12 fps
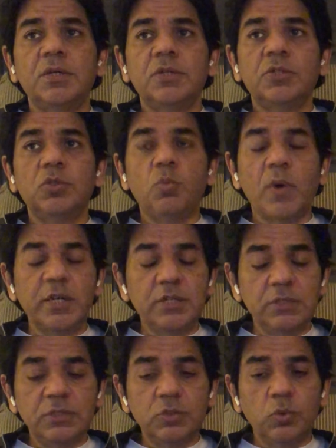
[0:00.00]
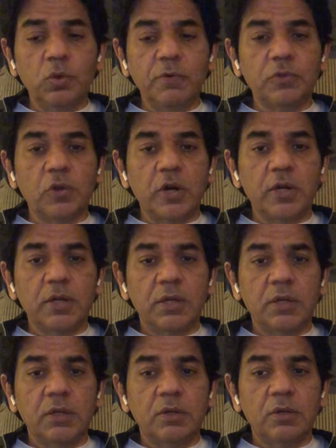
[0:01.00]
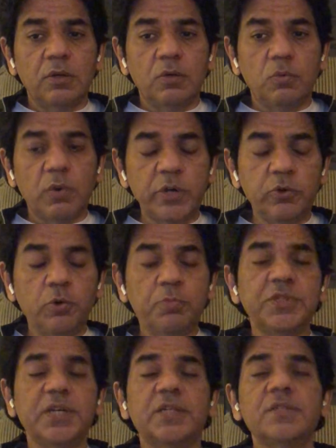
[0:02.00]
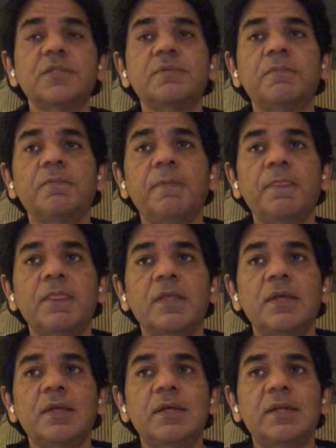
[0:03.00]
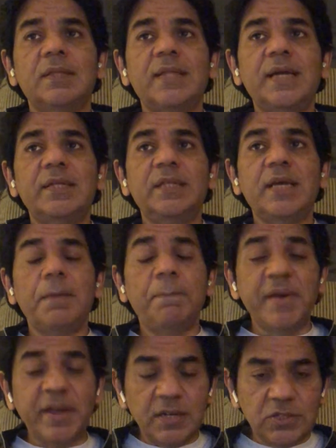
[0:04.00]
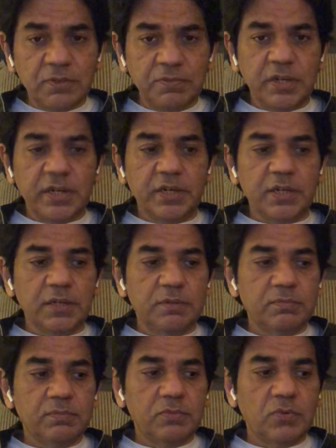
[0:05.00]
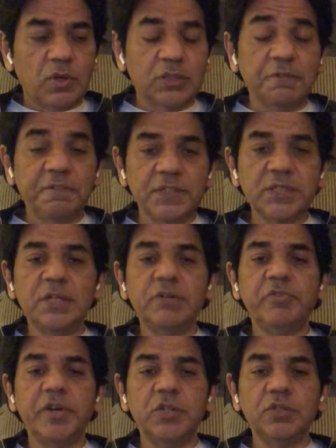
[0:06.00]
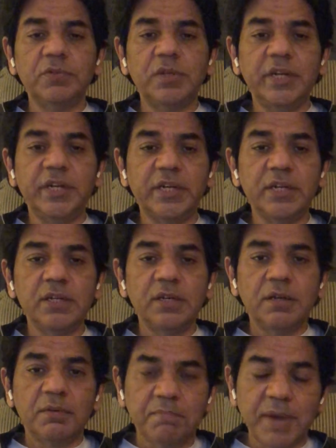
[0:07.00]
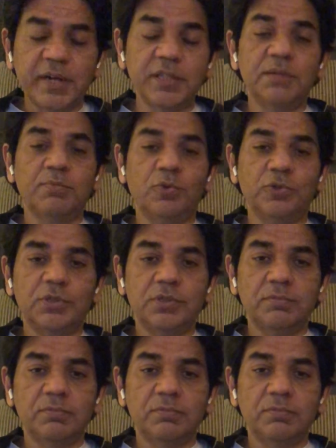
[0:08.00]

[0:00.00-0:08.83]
So one school of thought, one group says that the appearance of the leader or the physical traits of the leader matter the most.